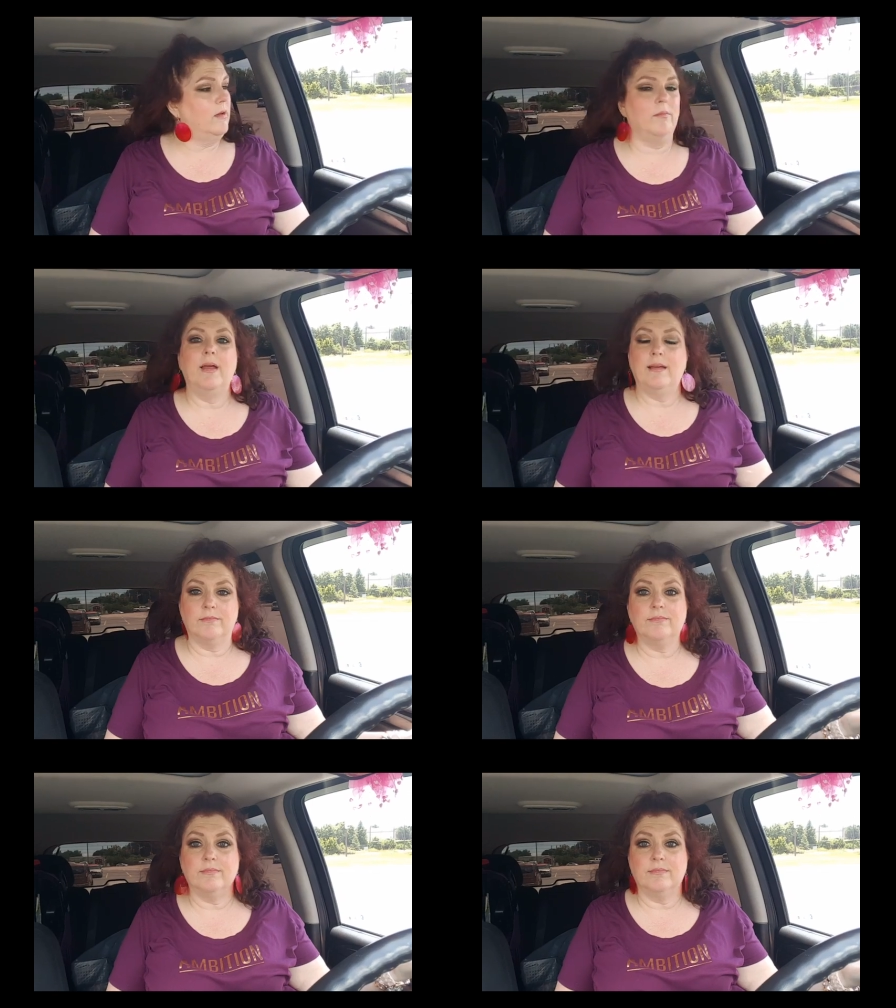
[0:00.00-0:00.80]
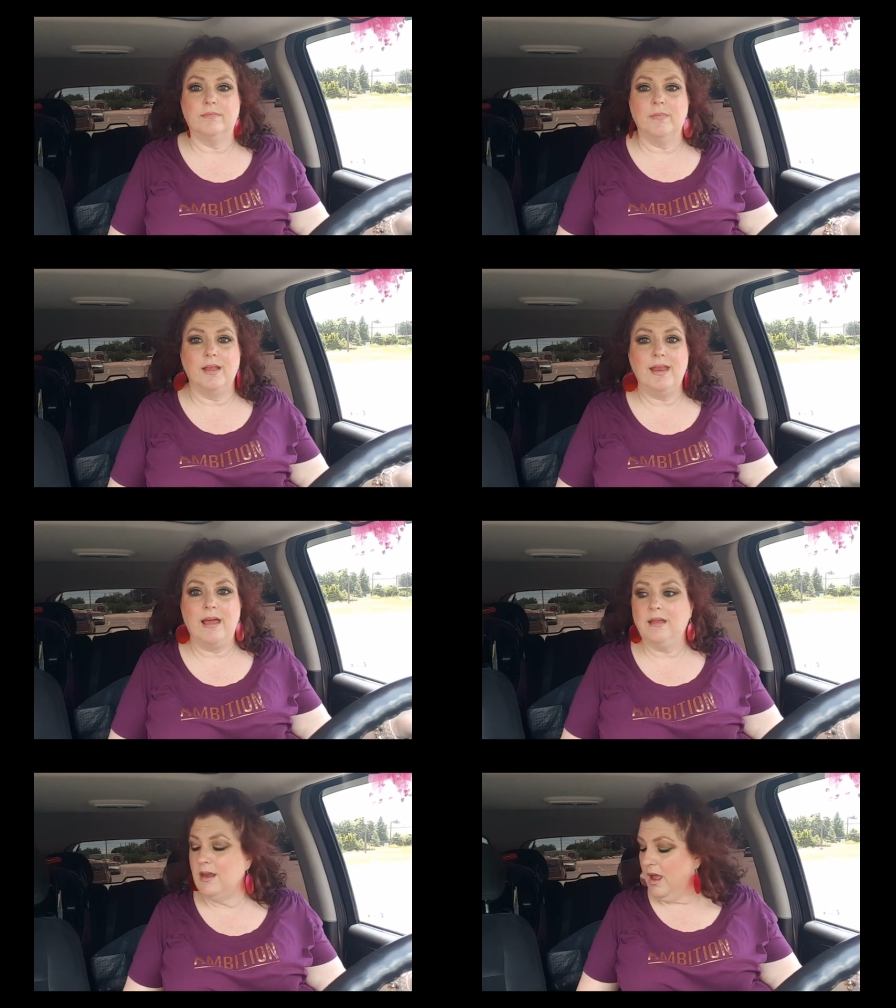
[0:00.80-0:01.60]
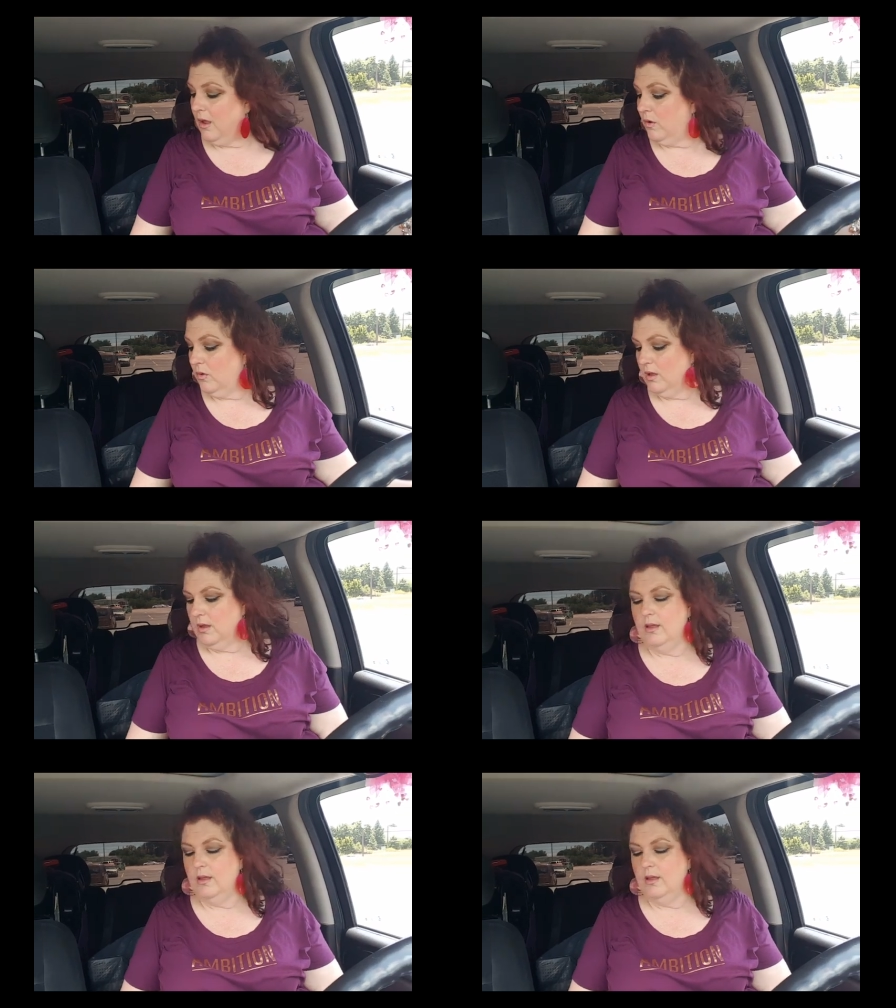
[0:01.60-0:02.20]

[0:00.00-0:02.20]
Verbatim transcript: I'm like, and now you know.